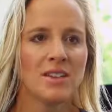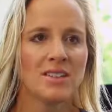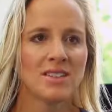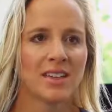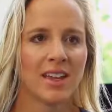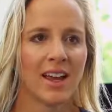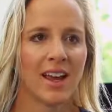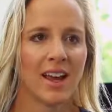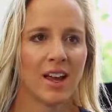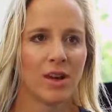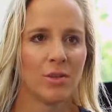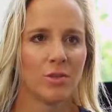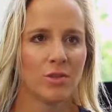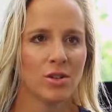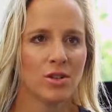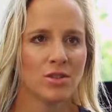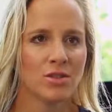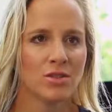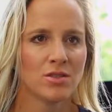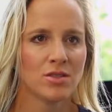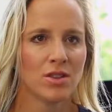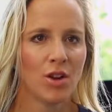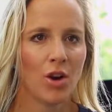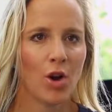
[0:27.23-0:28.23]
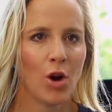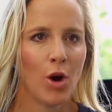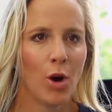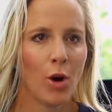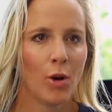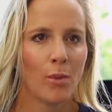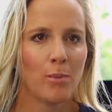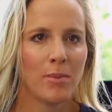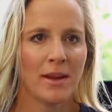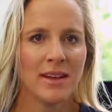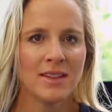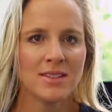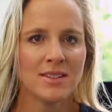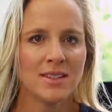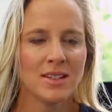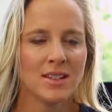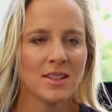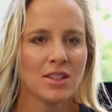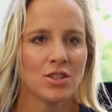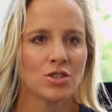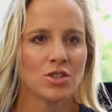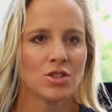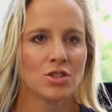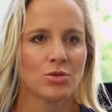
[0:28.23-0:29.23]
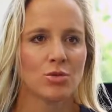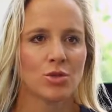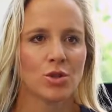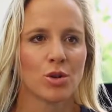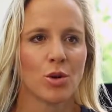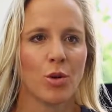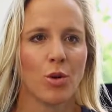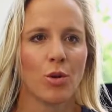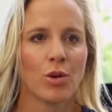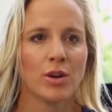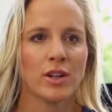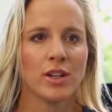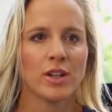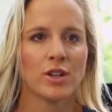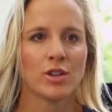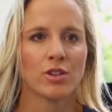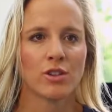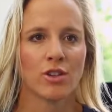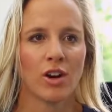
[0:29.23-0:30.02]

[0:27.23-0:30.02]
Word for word: these cameras are basically just recording